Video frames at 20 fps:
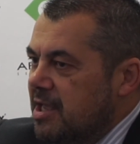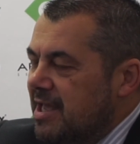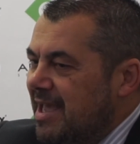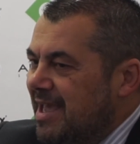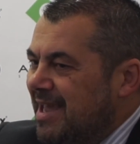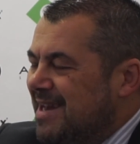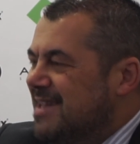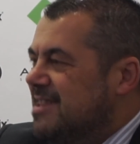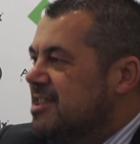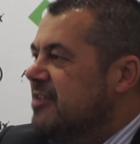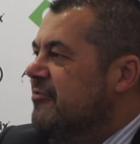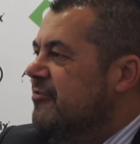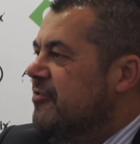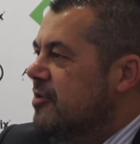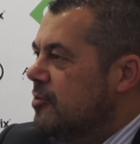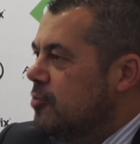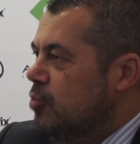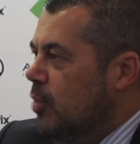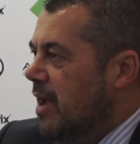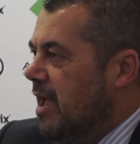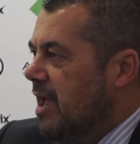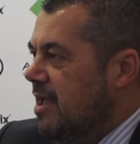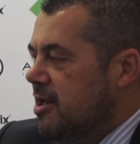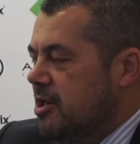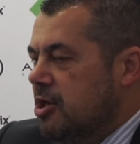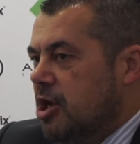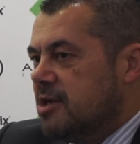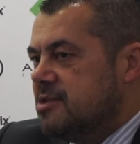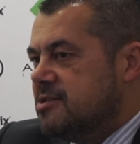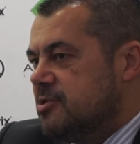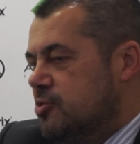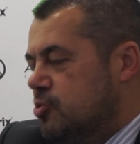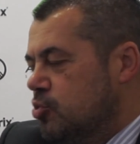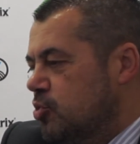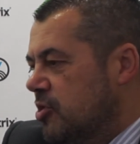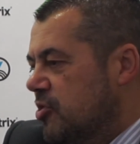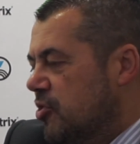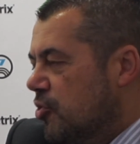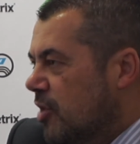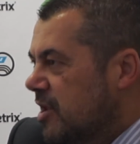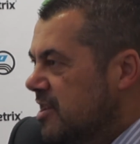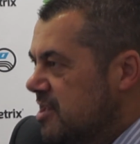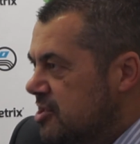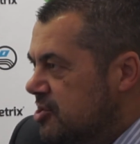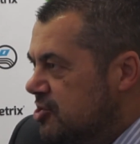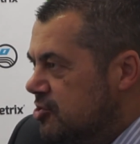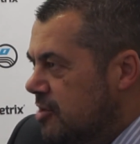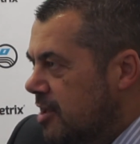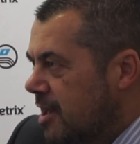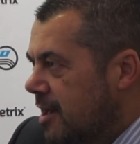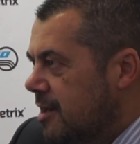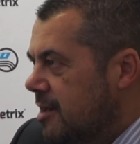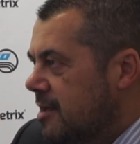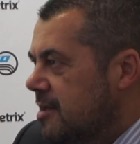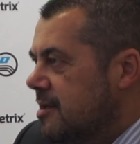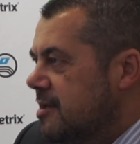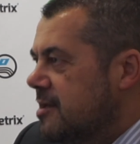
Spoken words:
in a different way, not to the traditional